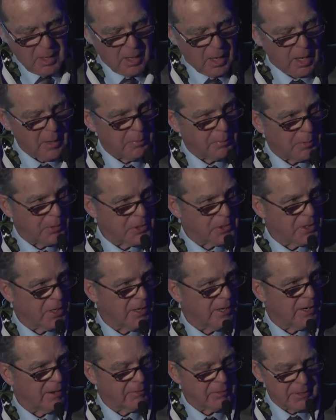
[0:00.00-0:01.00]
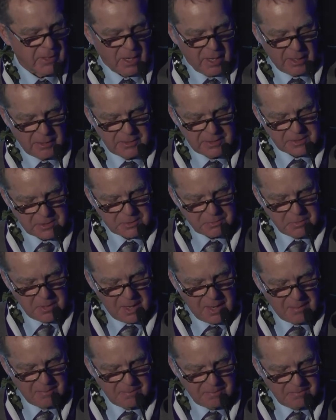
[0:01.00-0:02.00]
I appreciate every yard you
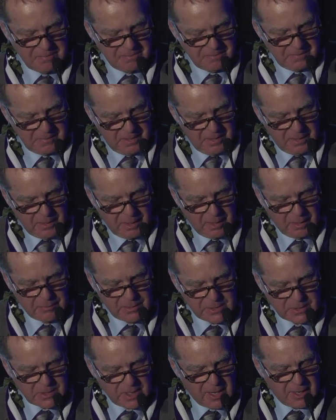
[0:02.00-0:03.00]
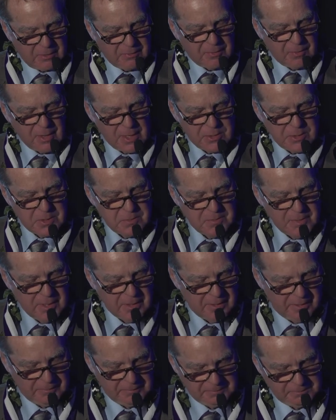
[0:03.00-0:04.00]
swam, every sacrifice you
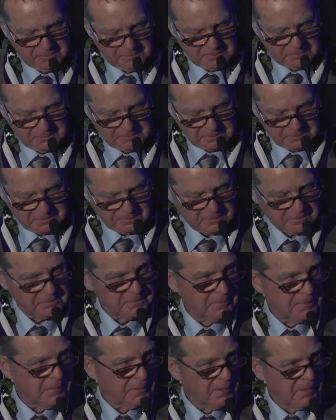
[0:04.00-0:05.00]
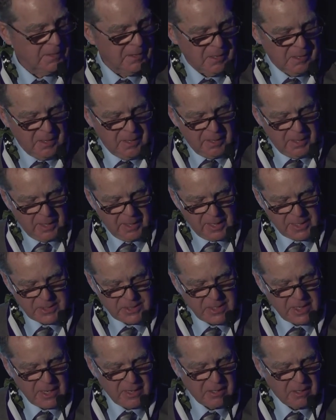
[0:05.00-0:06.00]
made. And I
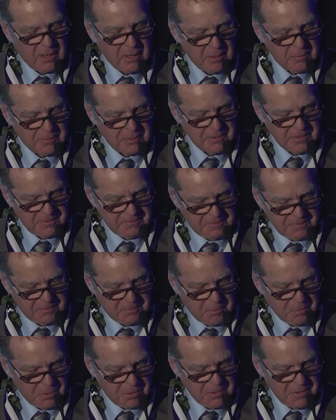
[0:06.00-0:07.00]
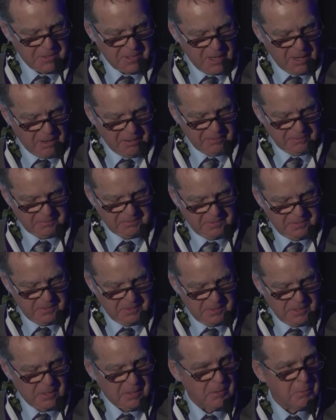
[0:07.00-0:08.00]
stand humbly before you now,
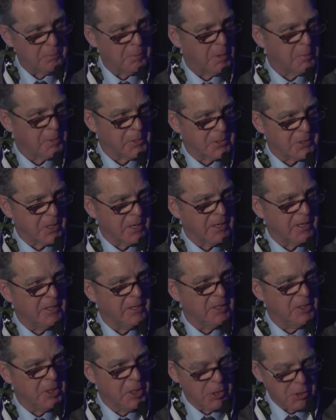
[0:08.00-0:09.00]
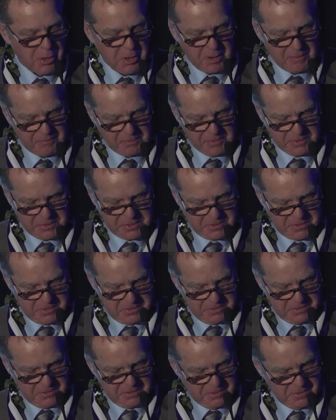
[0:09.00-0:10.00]
representing your
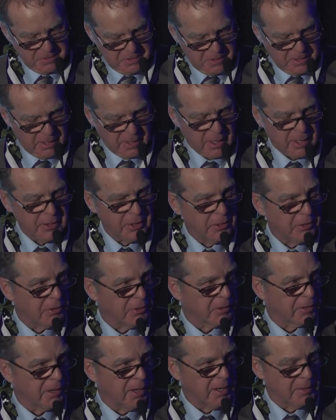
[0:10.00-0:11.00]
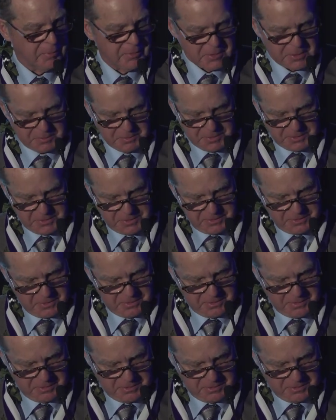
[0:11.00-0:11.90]
efforts and your accomplishments.